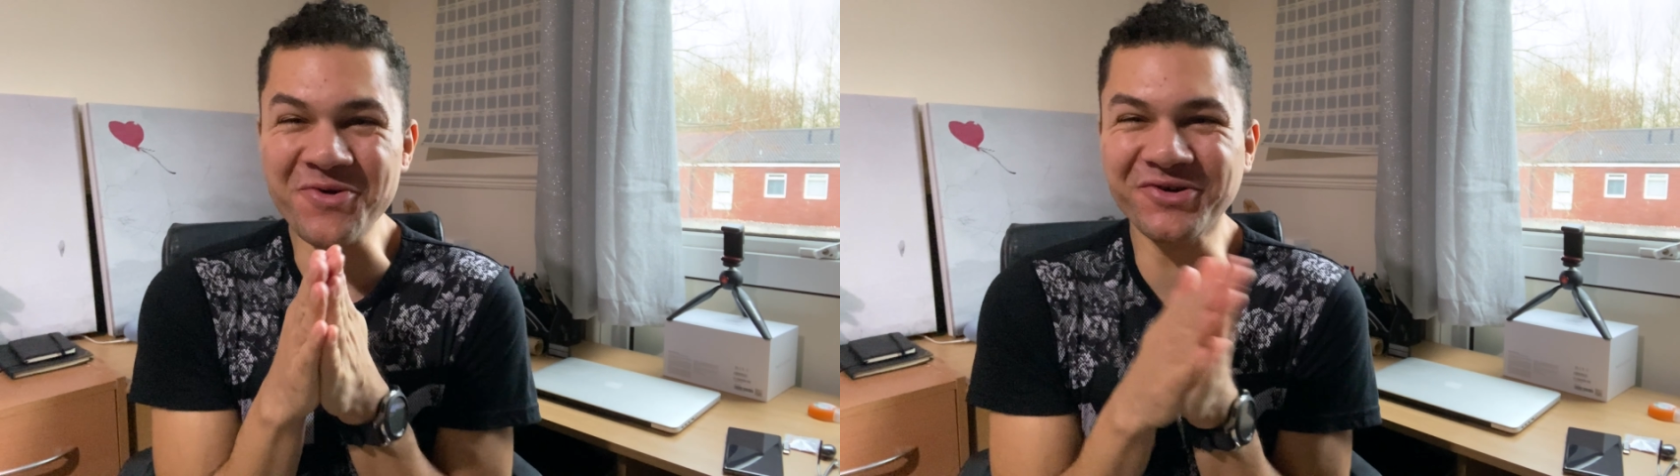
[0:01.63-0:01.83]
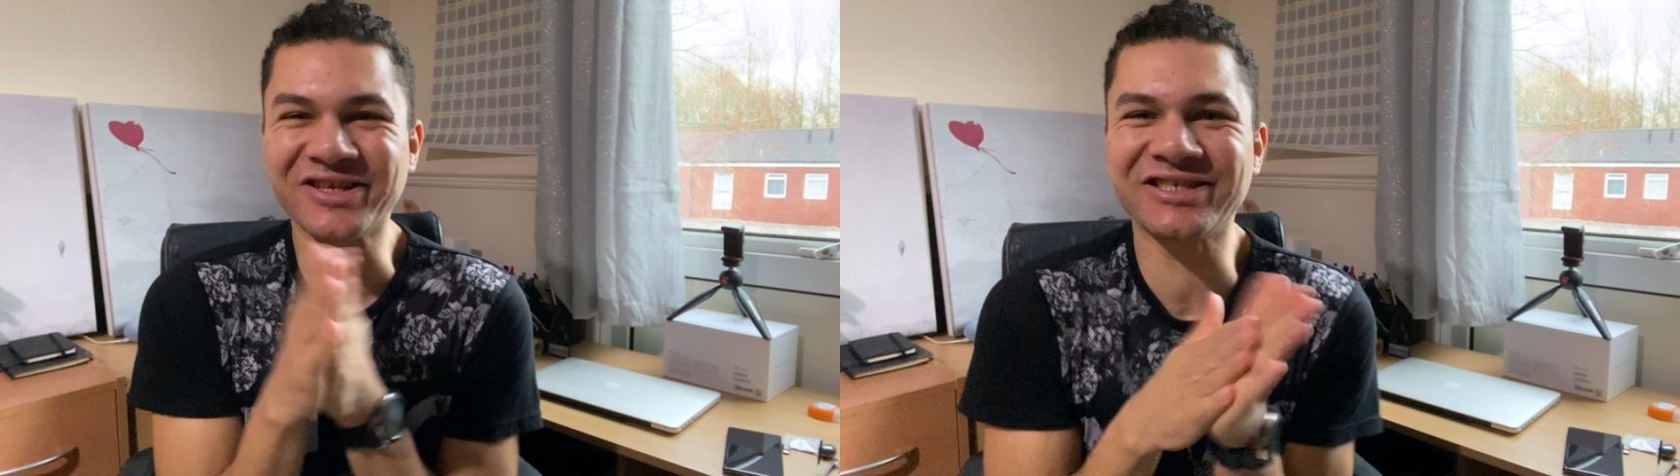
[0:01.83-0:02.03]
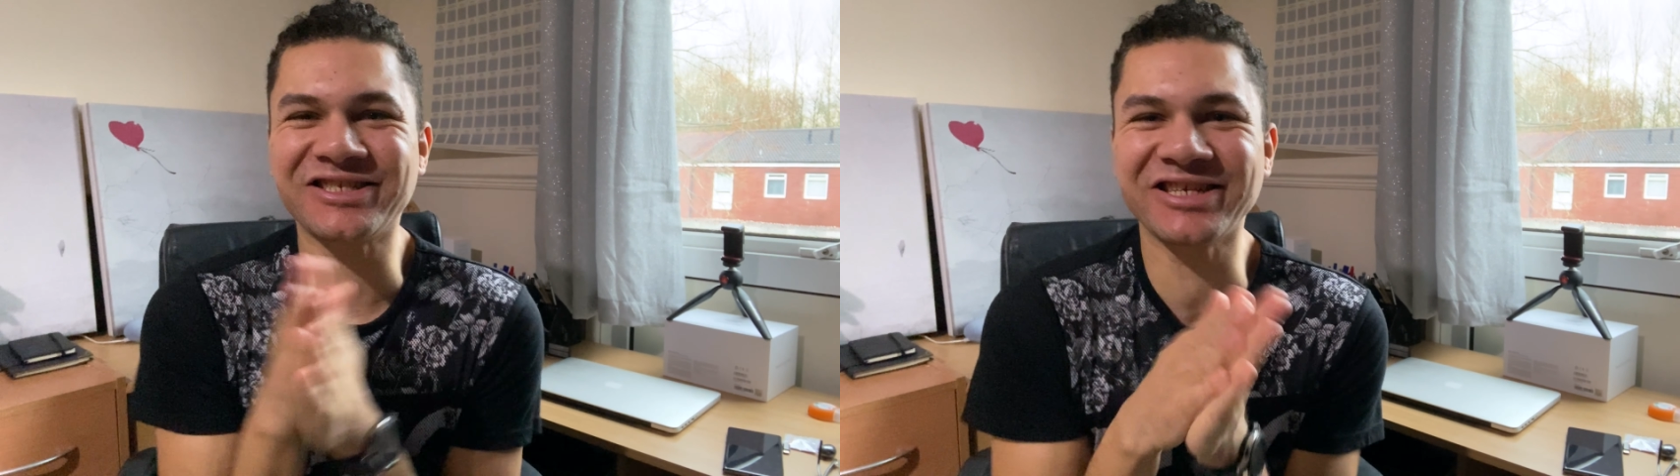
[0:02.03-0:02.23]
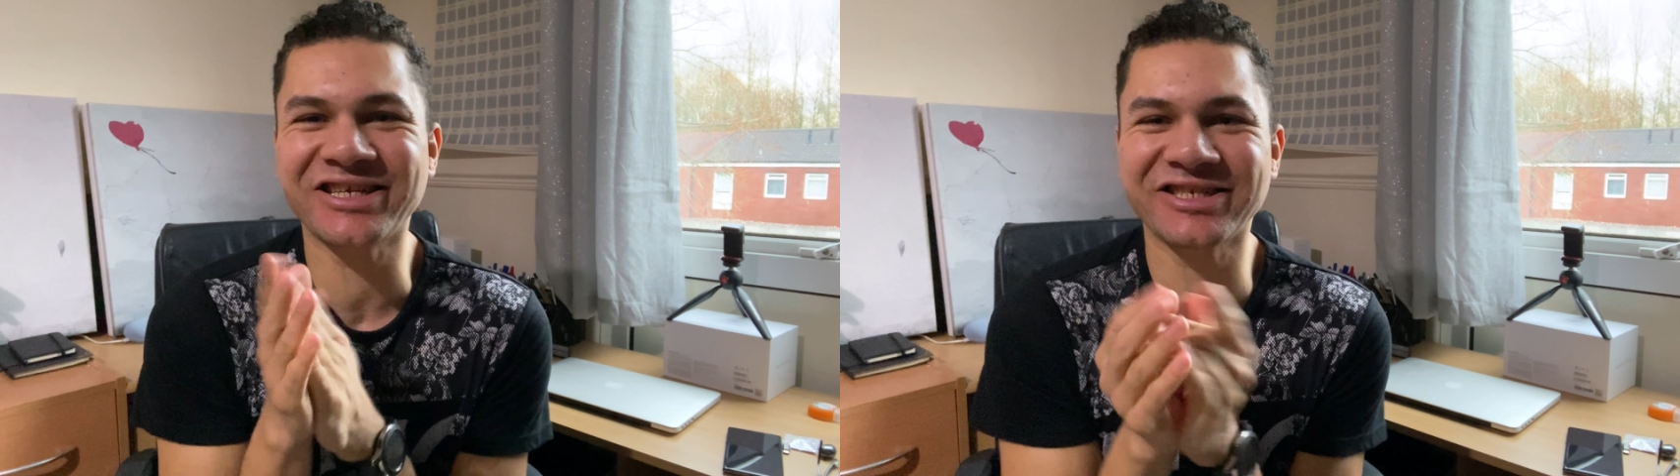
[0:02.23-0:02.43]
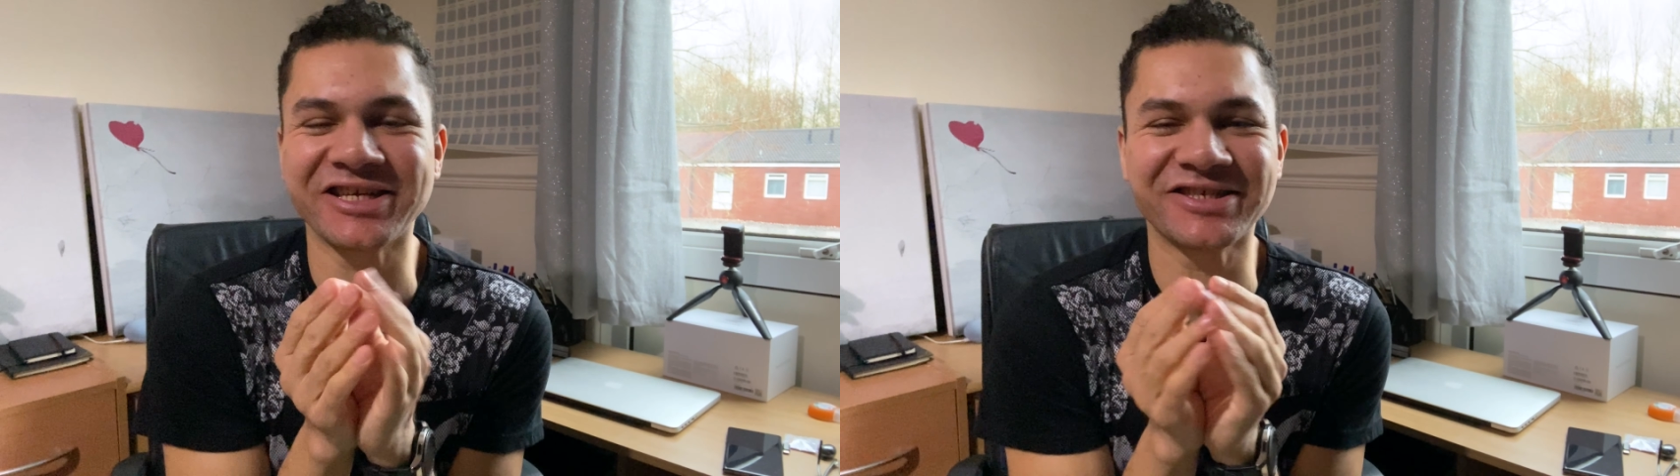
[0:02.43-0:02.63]
Woo! This is
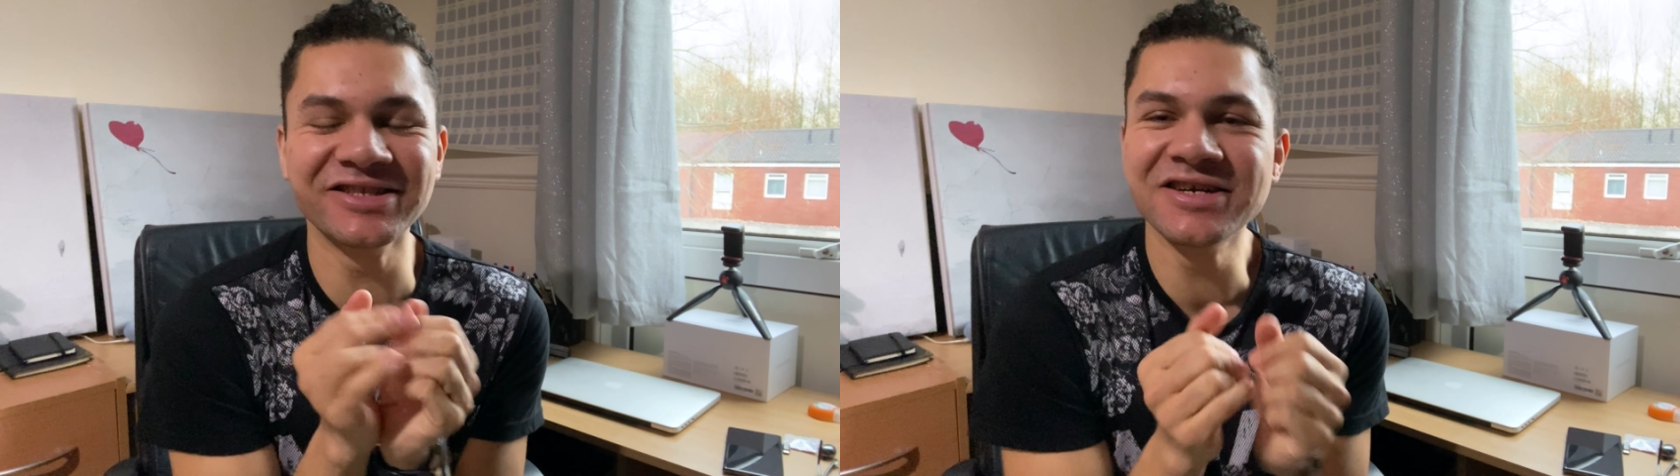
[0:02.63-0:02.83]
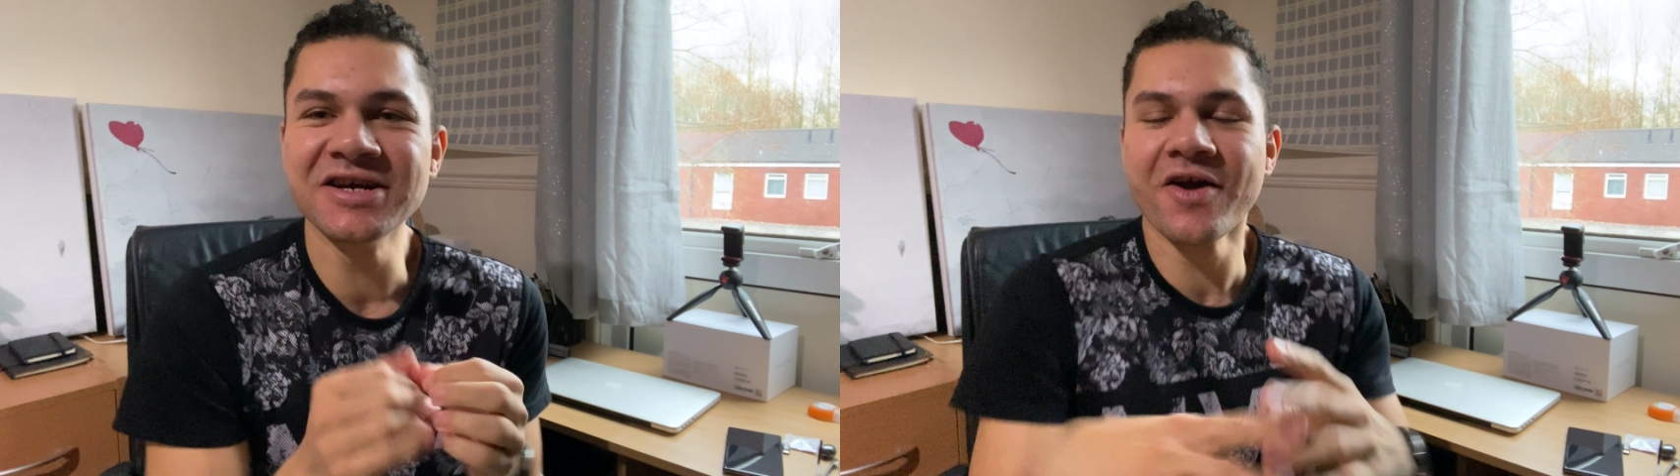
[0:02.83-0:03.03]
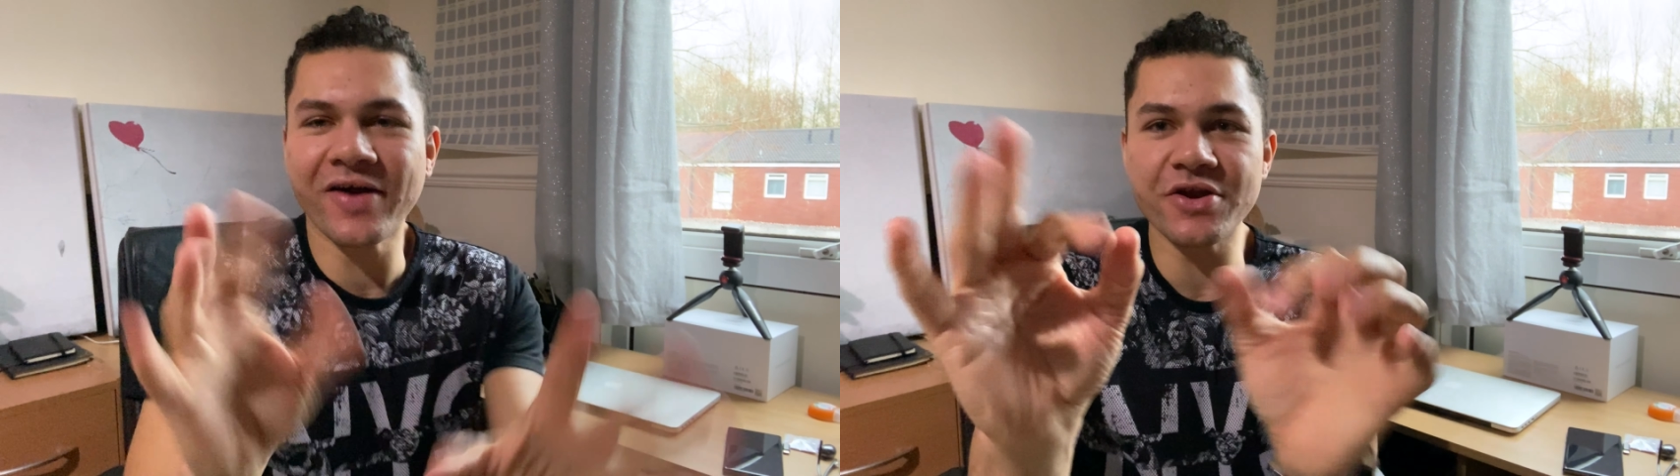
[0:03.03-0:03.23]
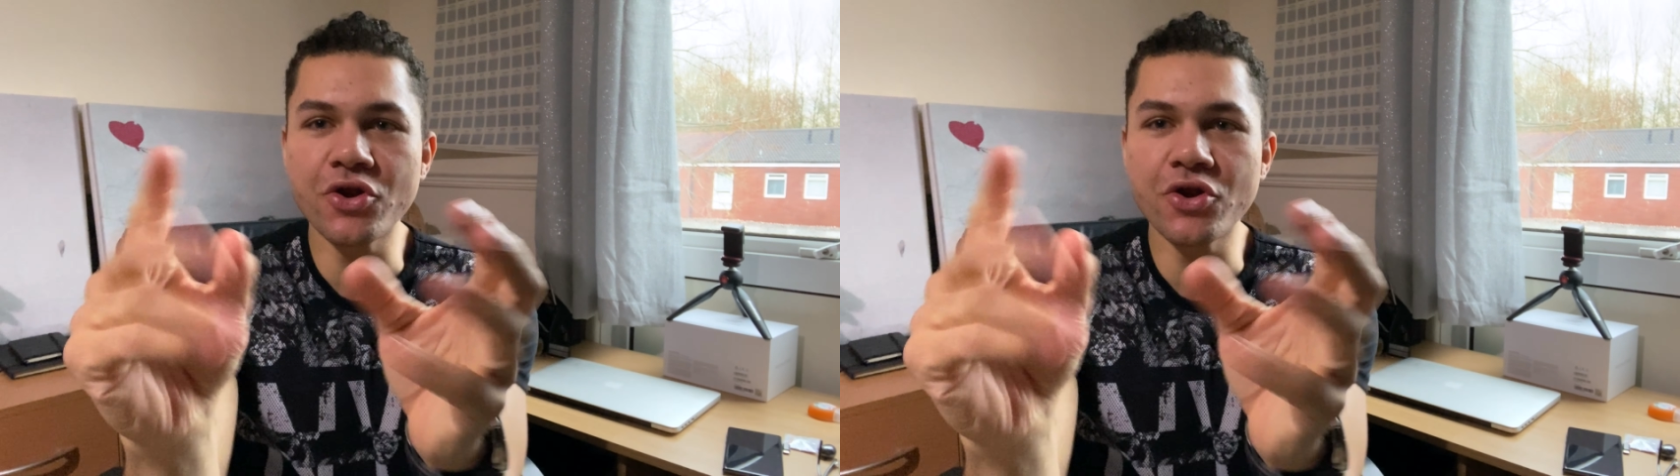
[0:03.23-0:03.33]
exciting. Right,